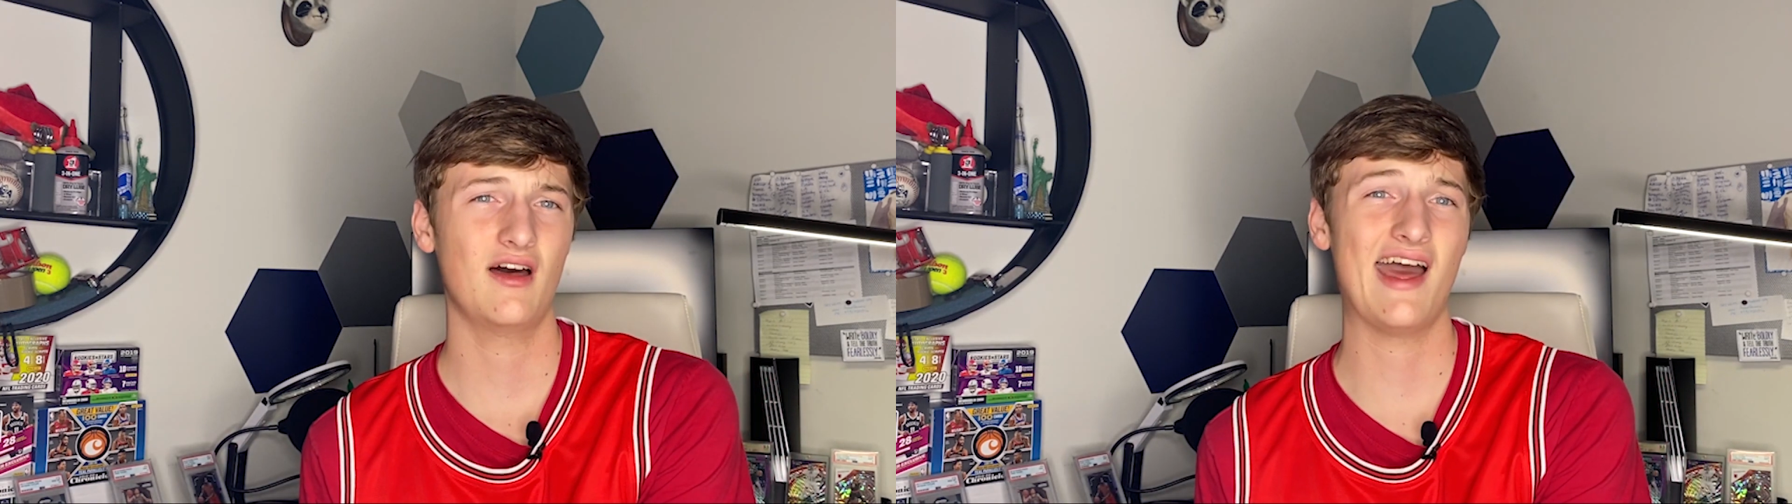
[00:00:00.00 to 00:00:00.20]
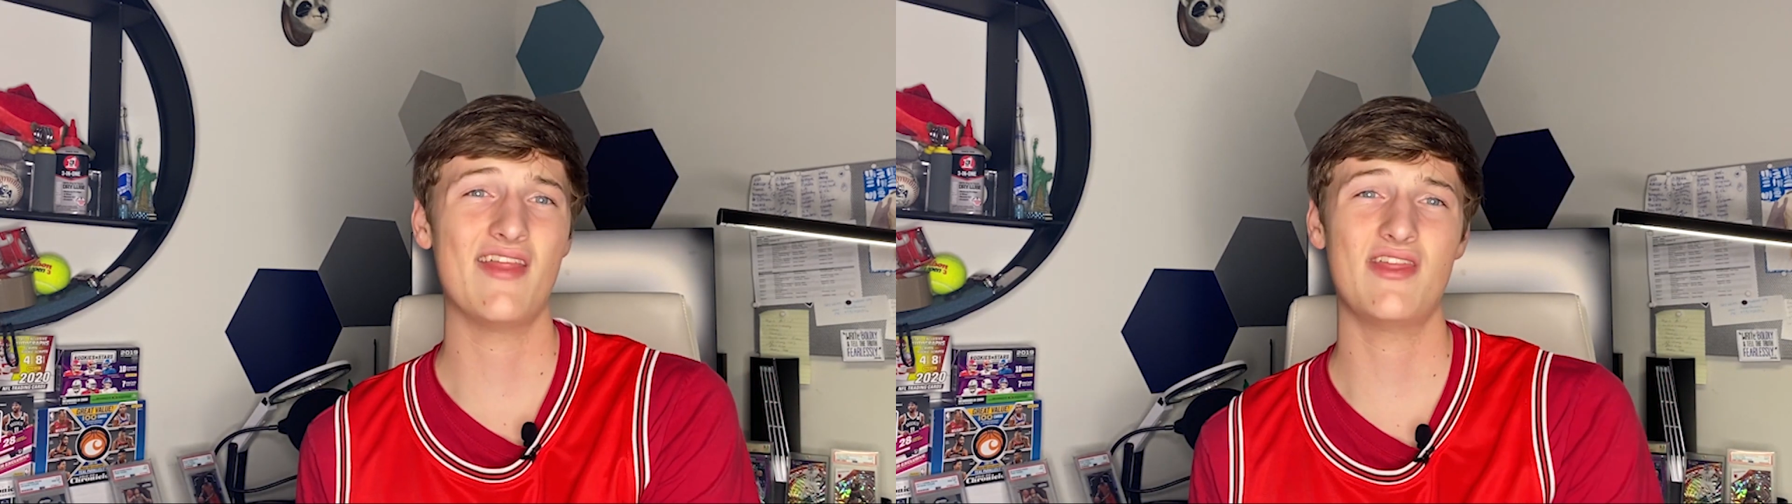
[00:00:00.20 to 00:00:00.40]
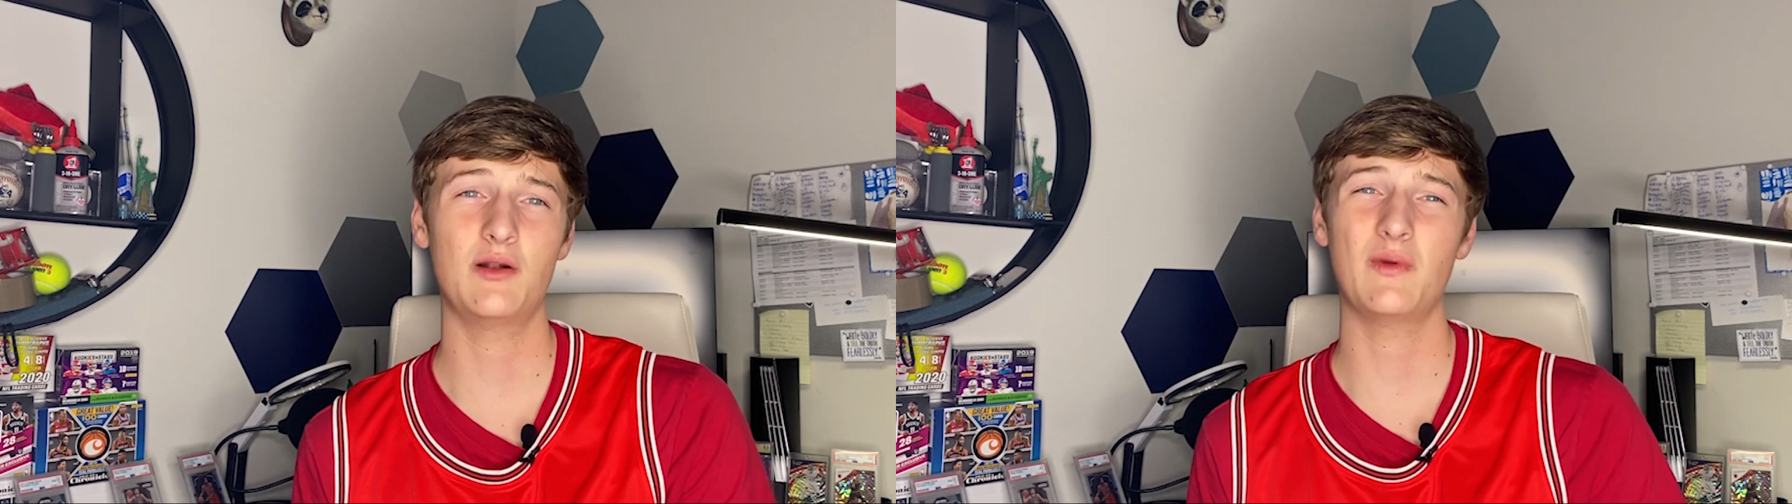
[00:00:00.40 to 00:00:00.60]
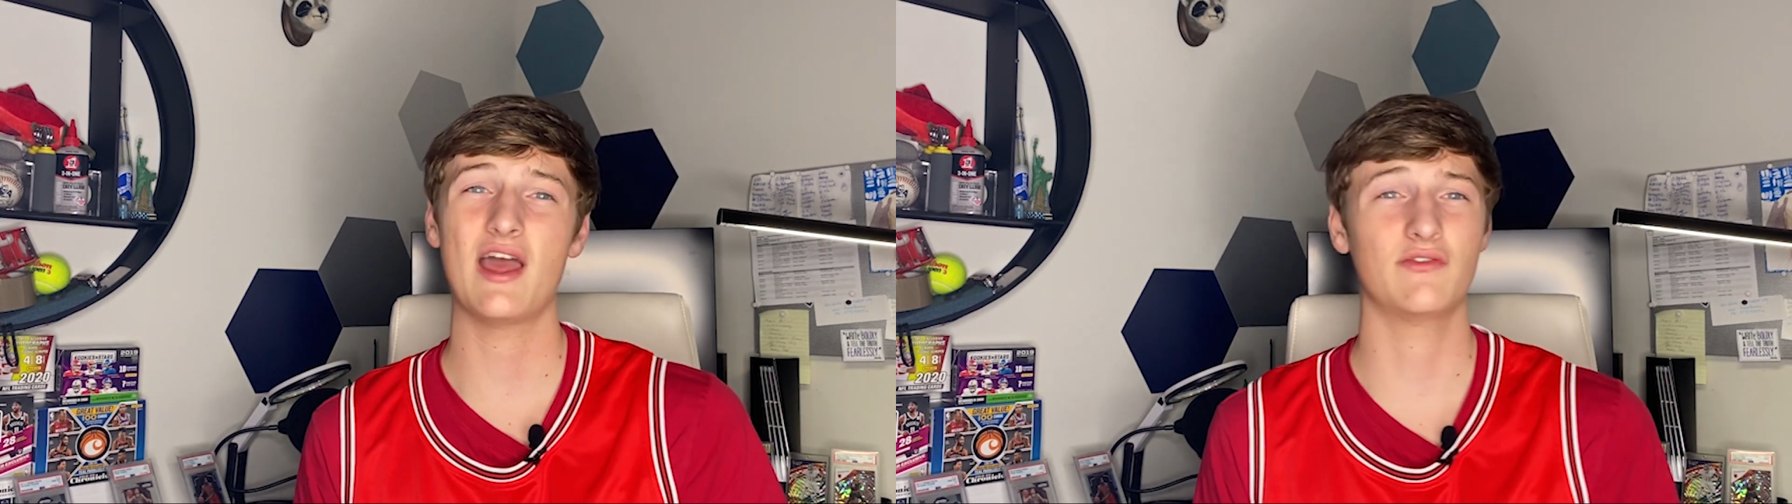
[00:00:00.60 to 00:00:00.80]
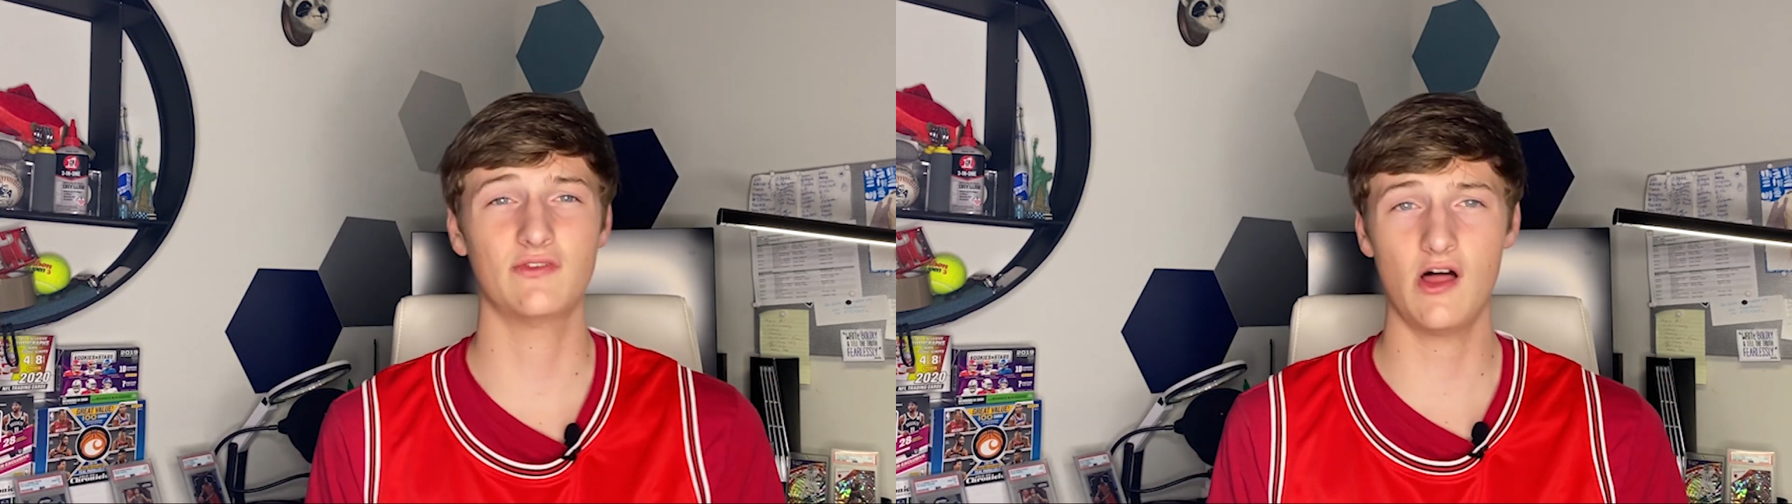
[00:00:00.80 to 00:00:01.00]
And then we
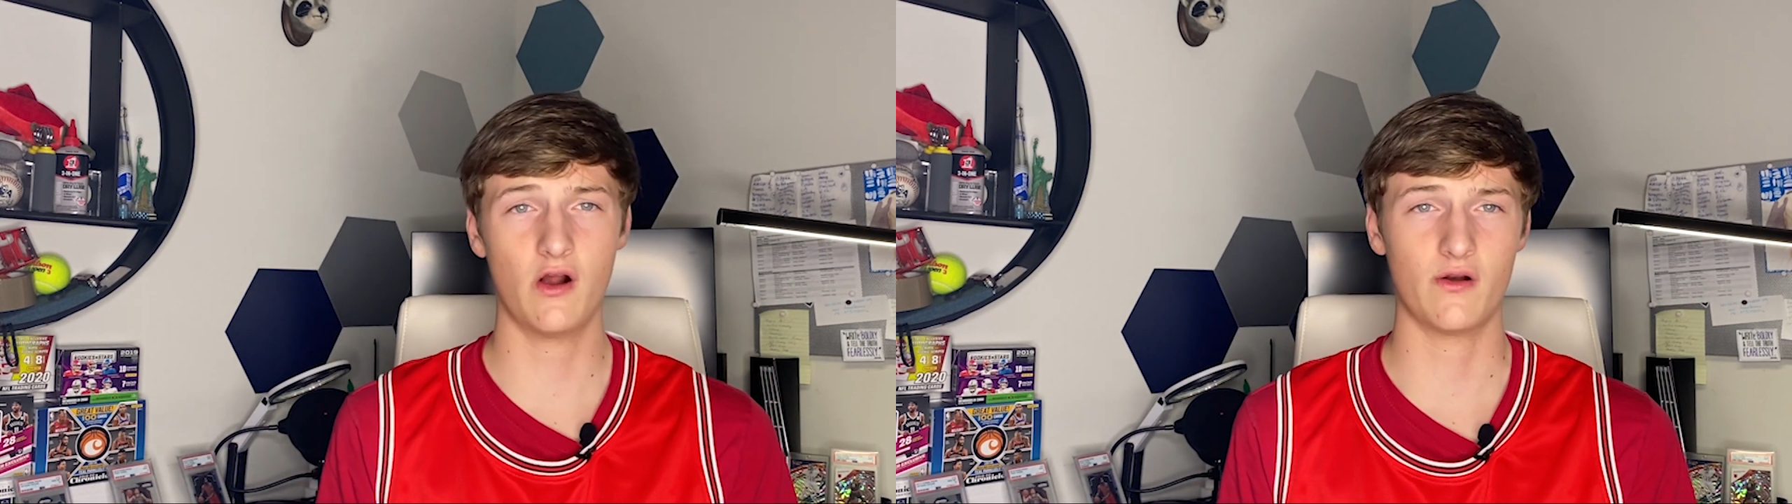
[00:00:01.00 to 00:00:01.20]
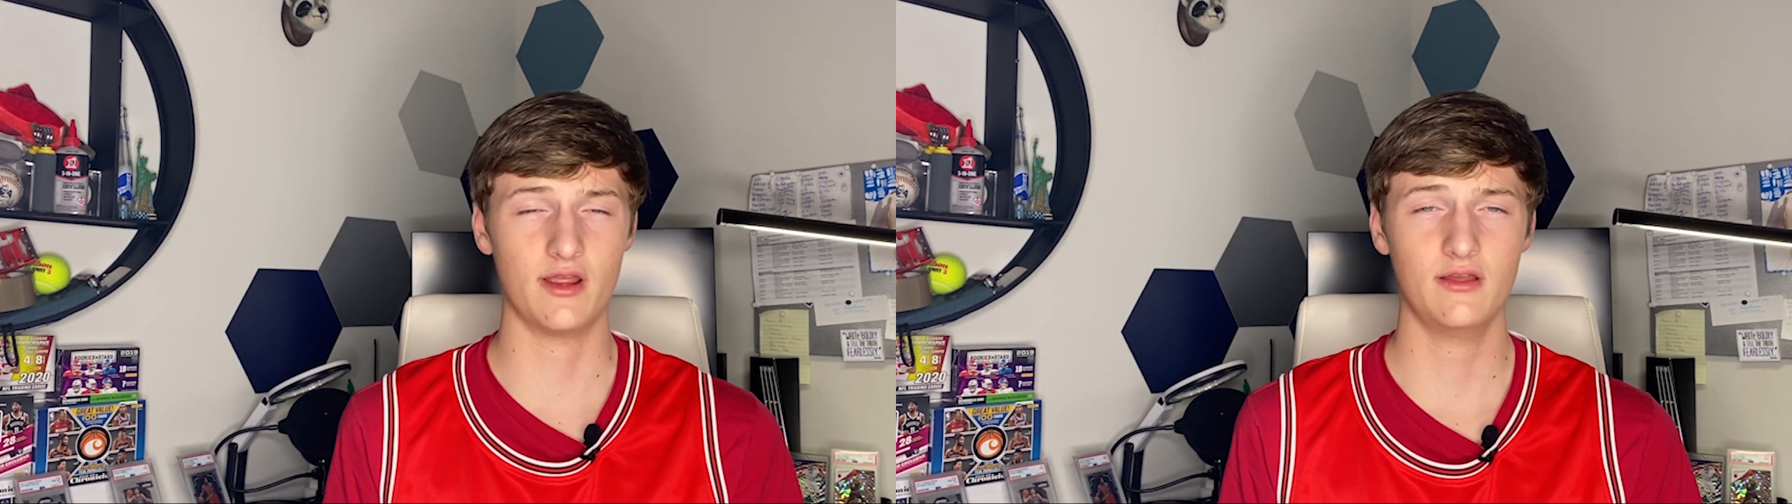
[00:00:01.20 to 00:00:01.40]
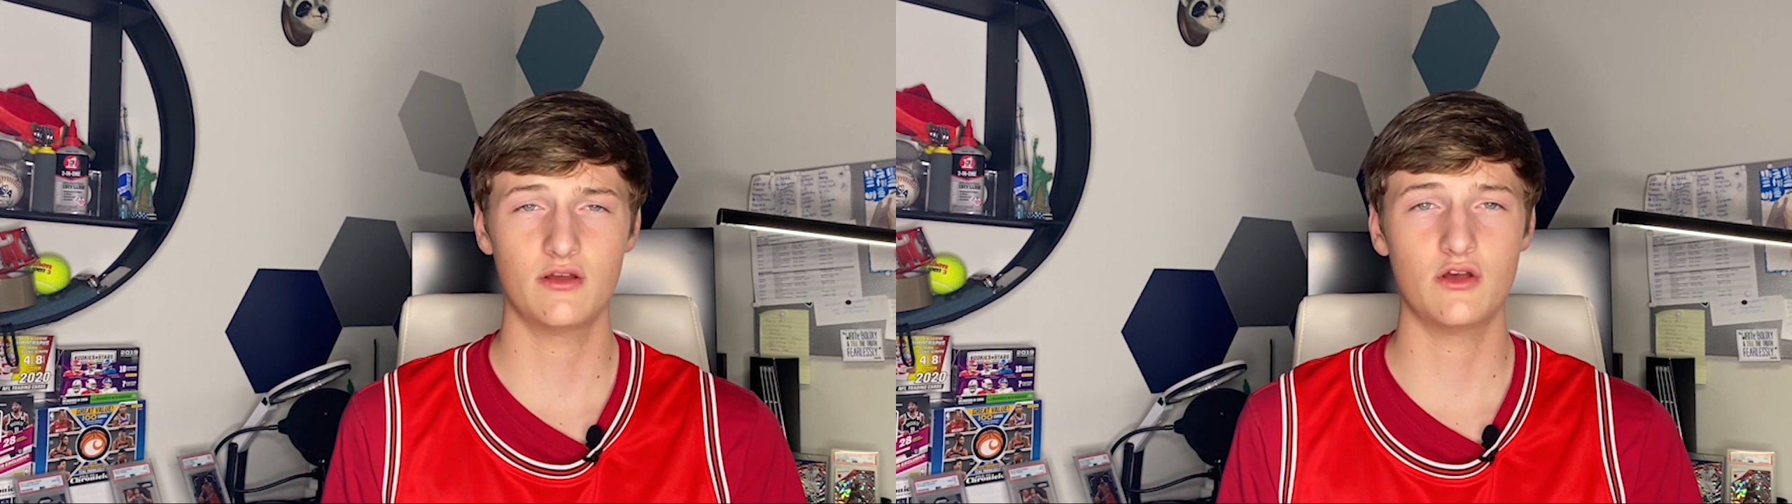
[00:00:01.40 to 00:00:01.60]
have Lowry,